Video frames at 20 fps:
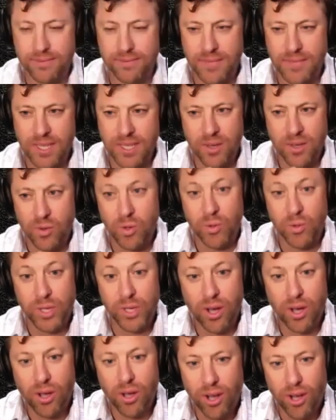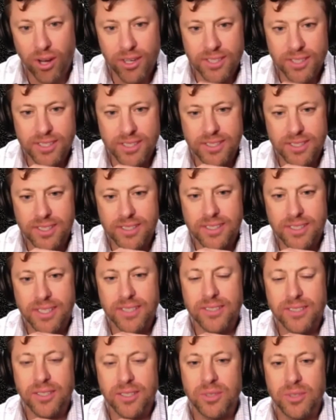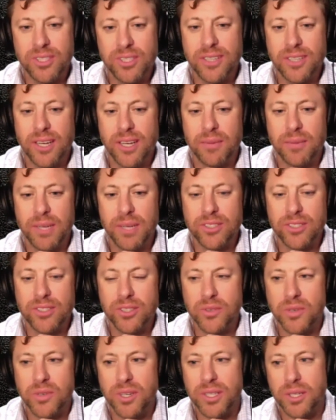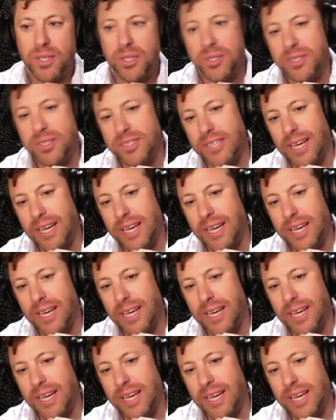we all are a statistic, so we just got to make sure we're on the good side of this.